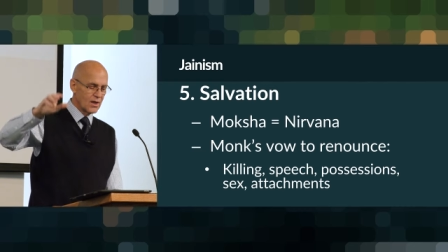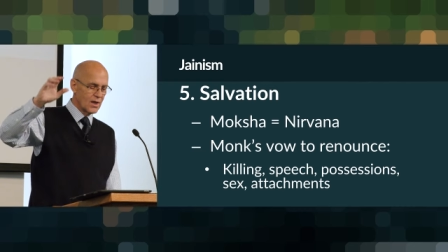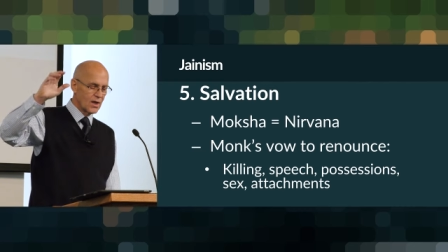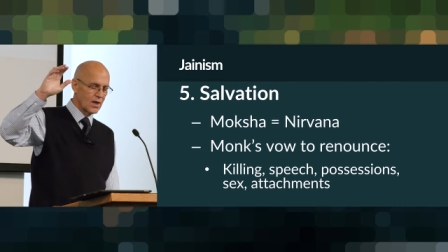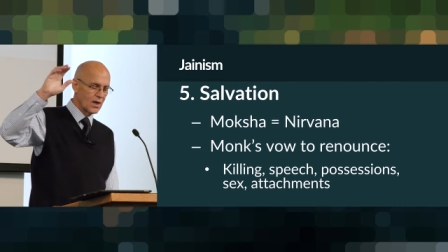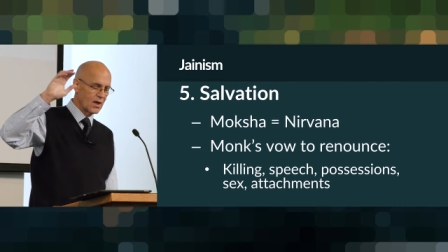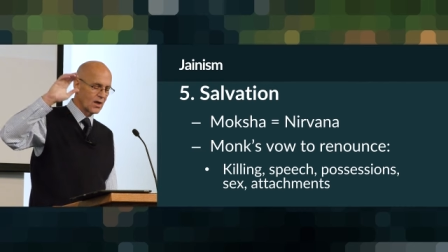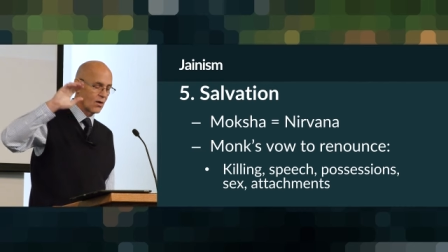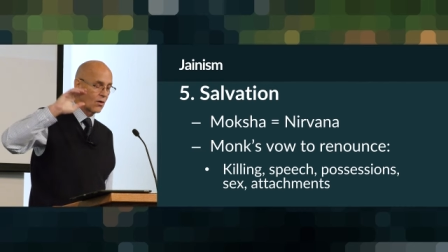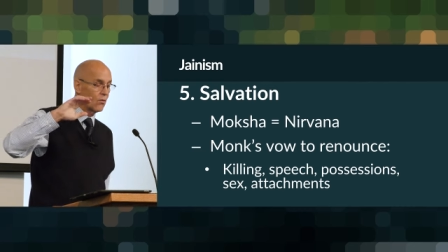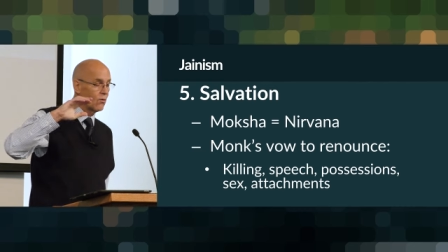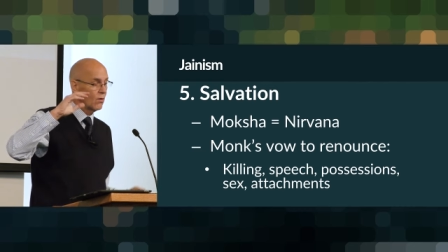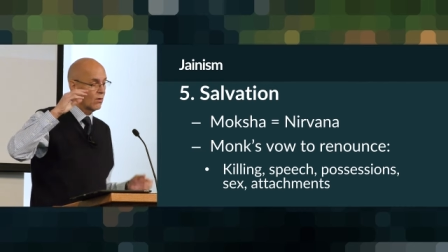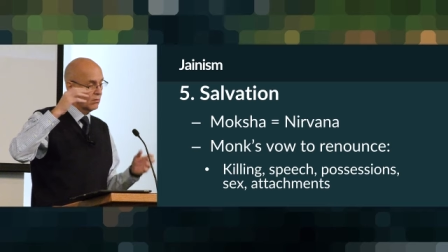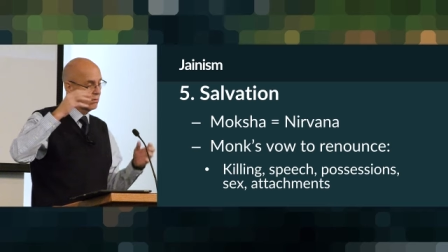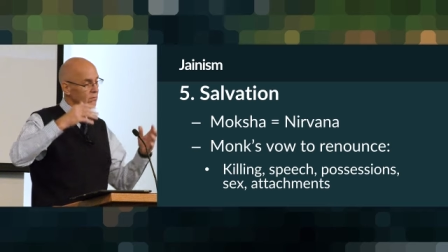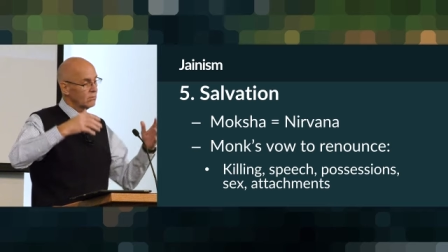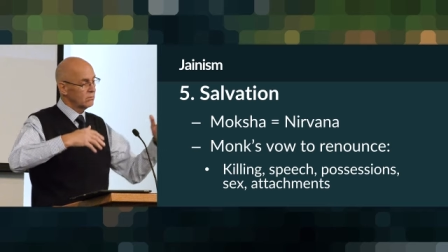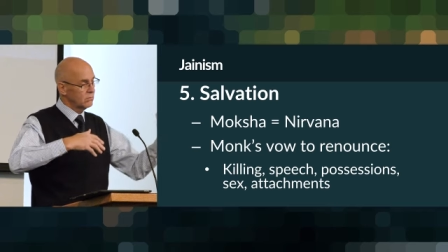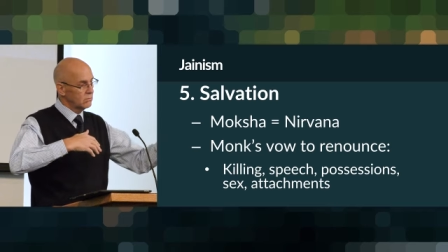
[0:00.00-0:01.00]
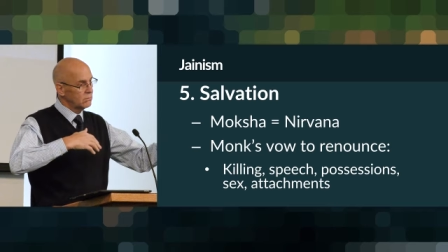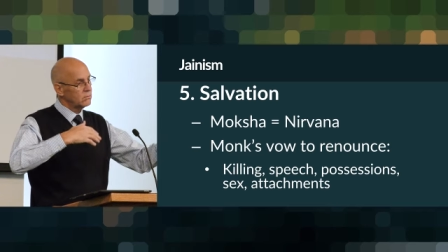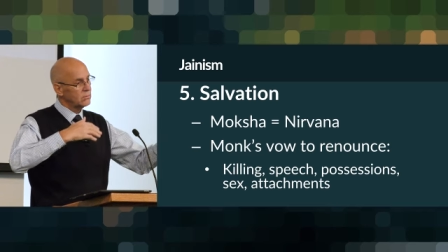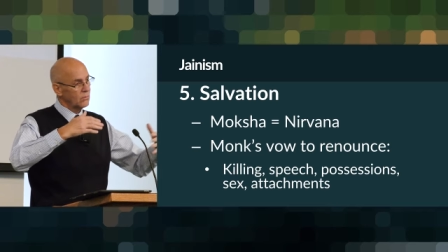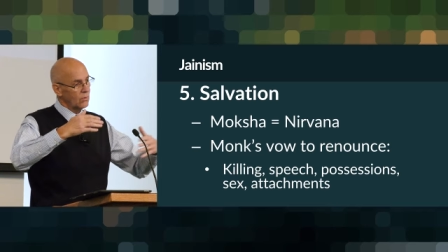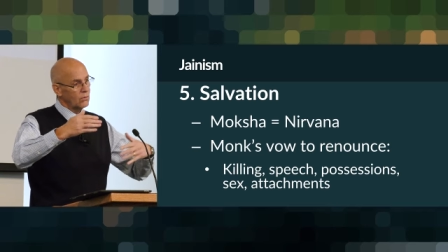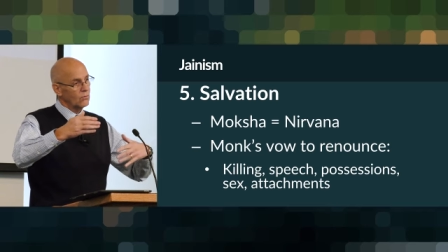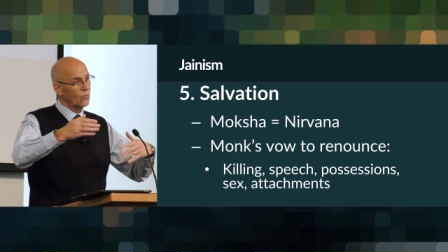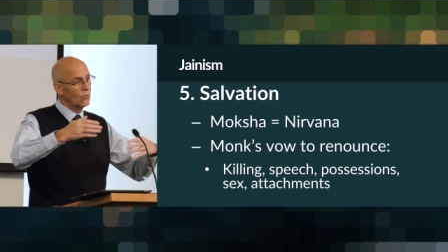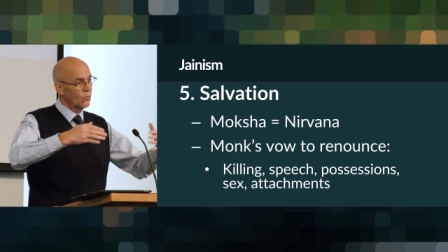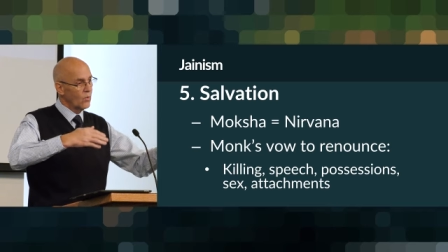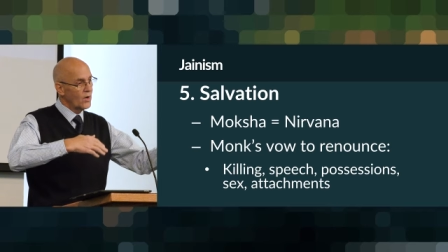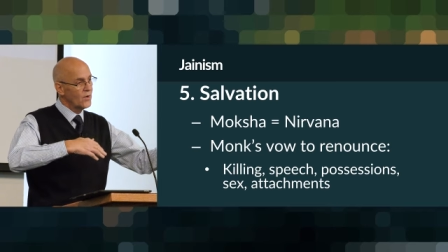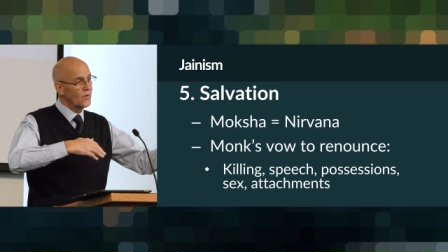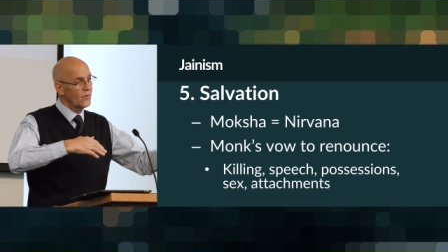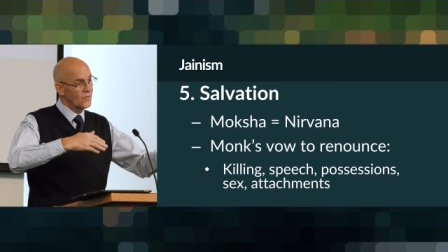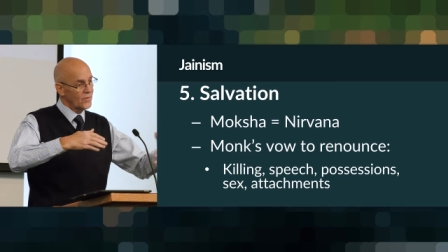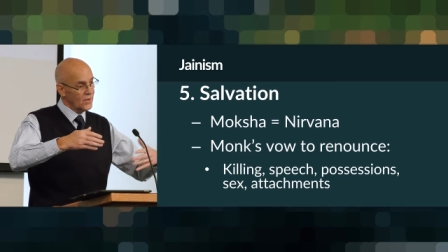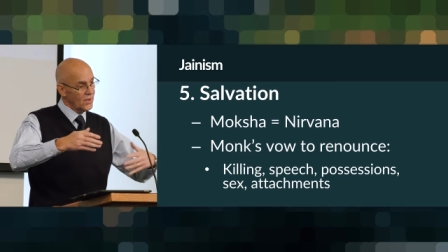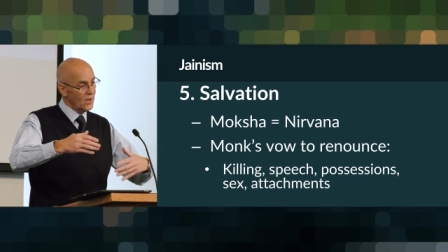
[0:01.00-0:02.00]
uh,
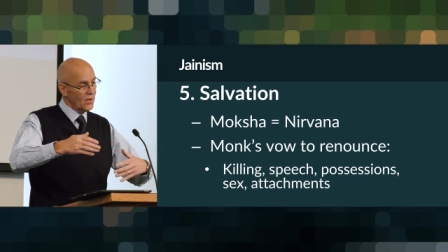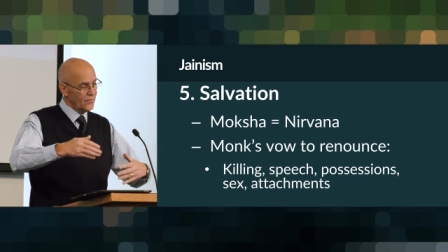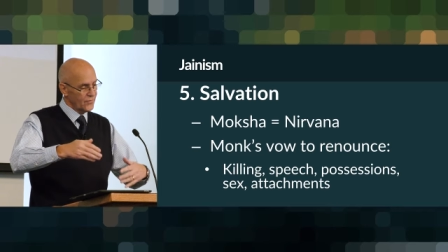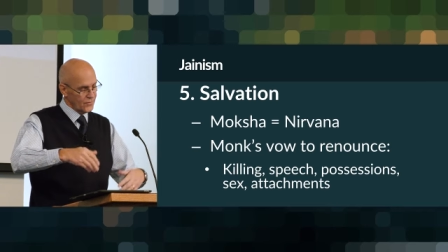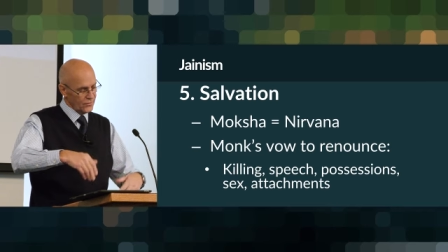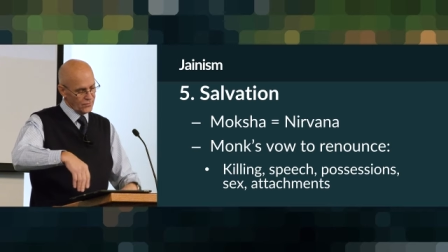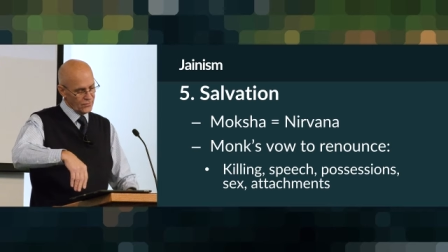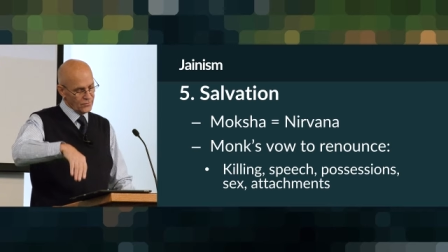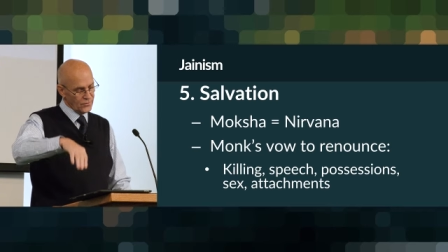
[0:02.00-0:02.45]
one or the other.